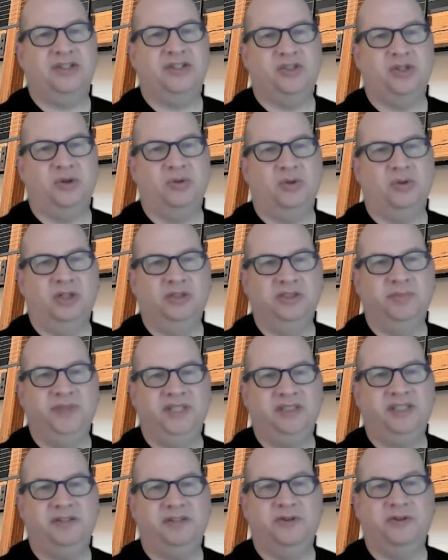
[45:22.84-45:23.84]
And so
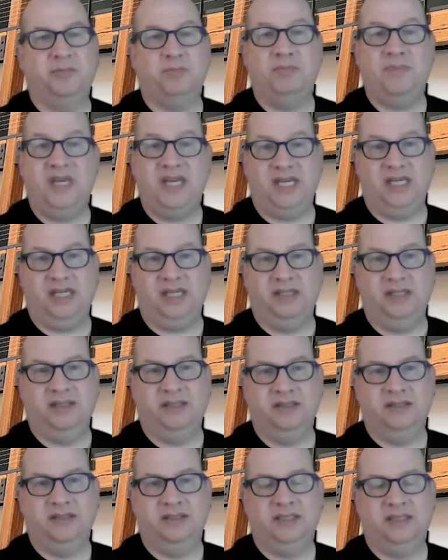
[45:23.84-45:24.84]
ultimately for
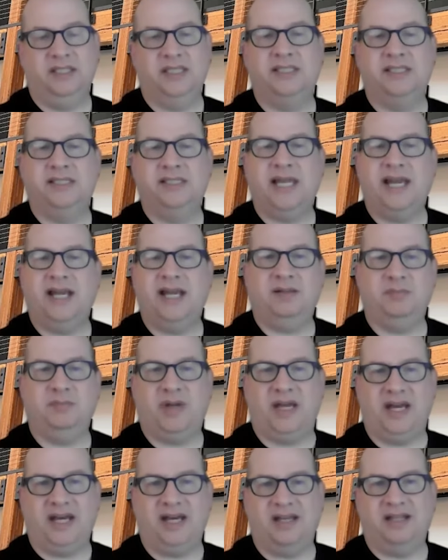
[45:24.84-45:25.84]
me, the
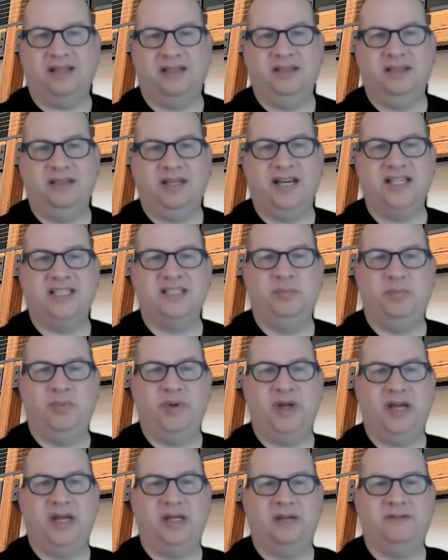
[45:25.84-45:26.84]
second path has
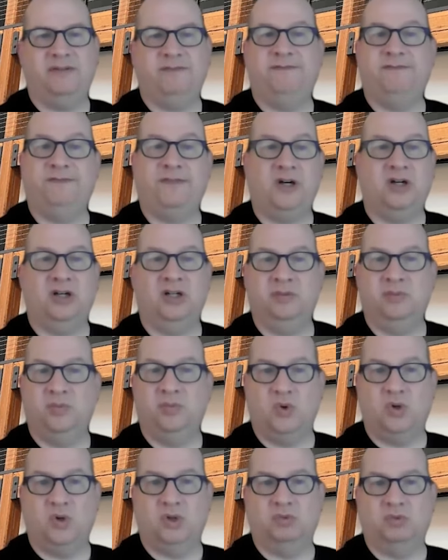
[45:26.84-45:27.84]
been far
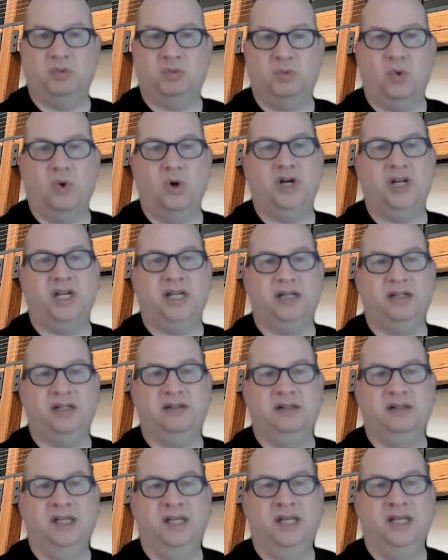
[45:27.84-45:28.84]
more
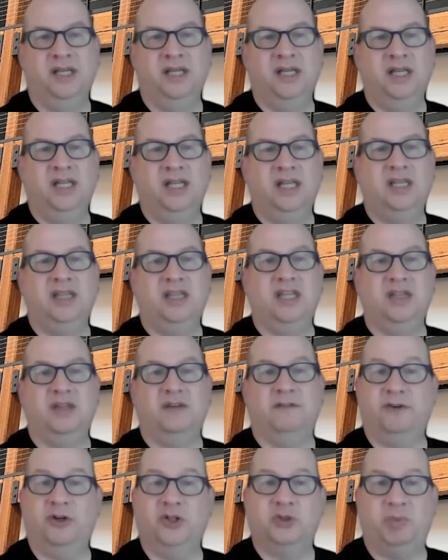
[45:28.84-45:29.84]
rewarding
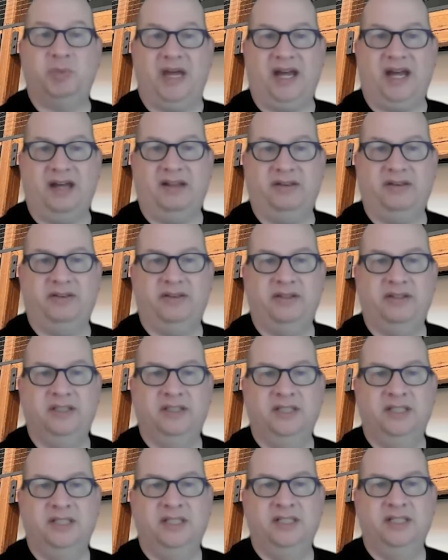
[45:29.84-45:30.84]
than the first path.
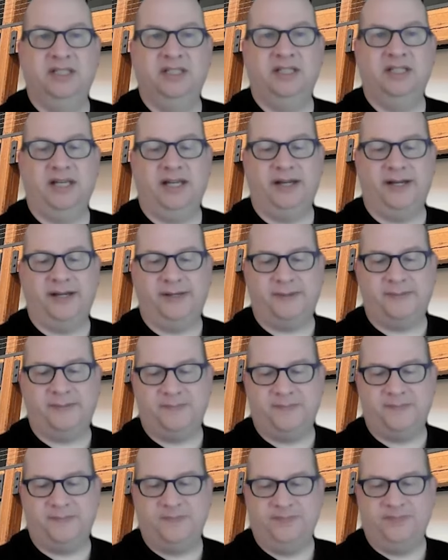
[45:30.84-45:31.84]

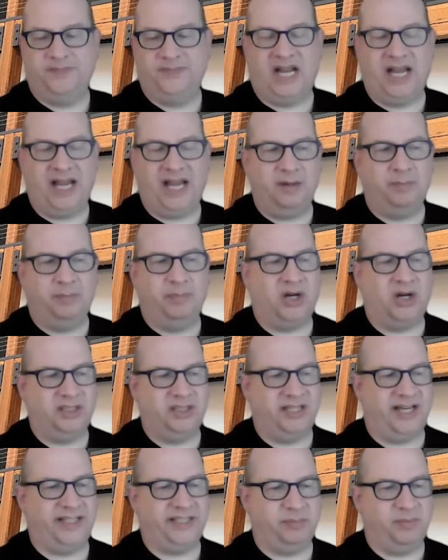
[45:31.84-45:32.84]
I had a
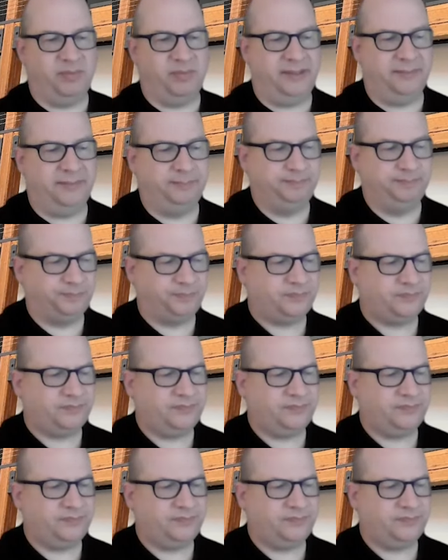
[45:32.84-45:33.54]
boss ask me